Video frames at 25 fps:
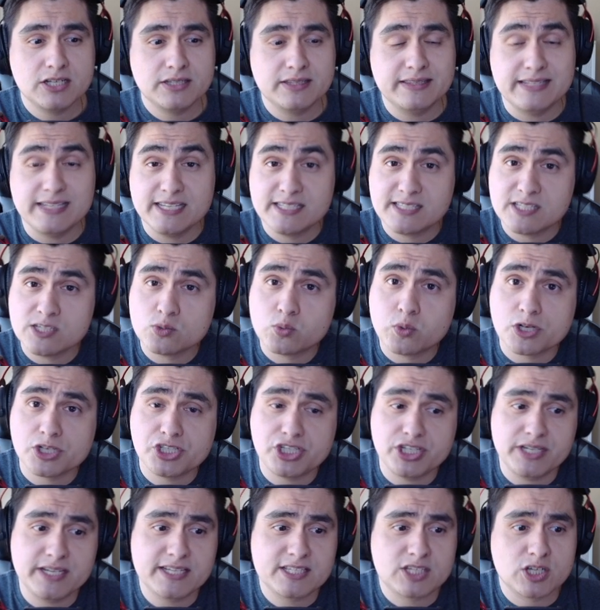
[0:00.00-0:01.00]
This is where
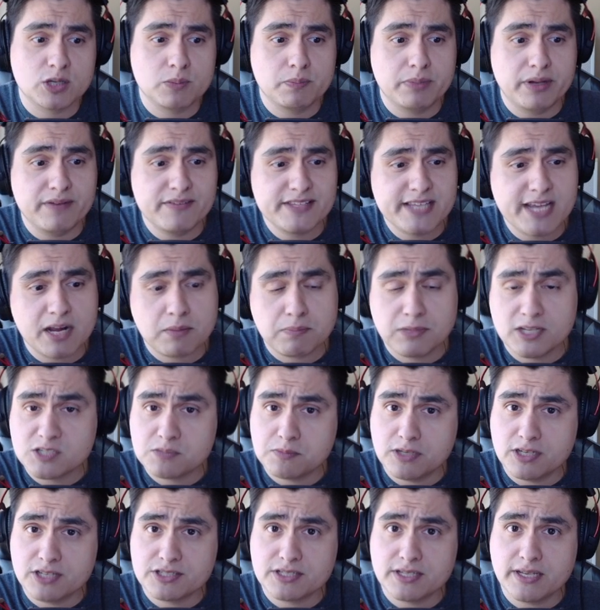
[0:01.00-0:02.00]
she gets her Brave Attack Plus
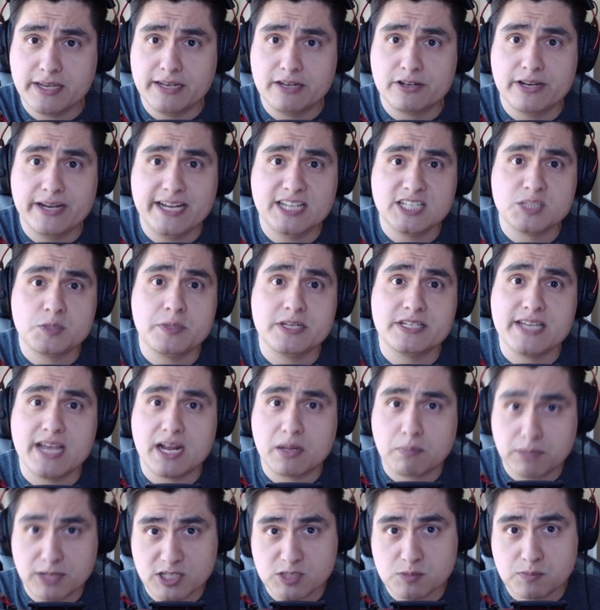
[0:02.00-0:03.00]
Plus and her HP
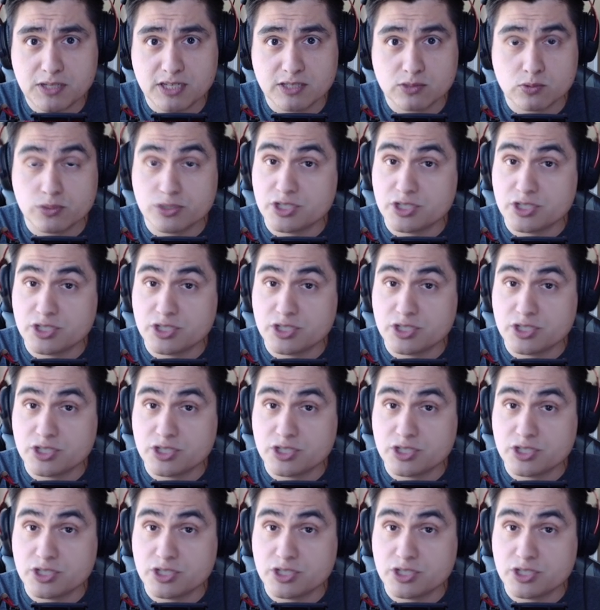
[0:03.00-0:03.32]
Attack Plus Plus.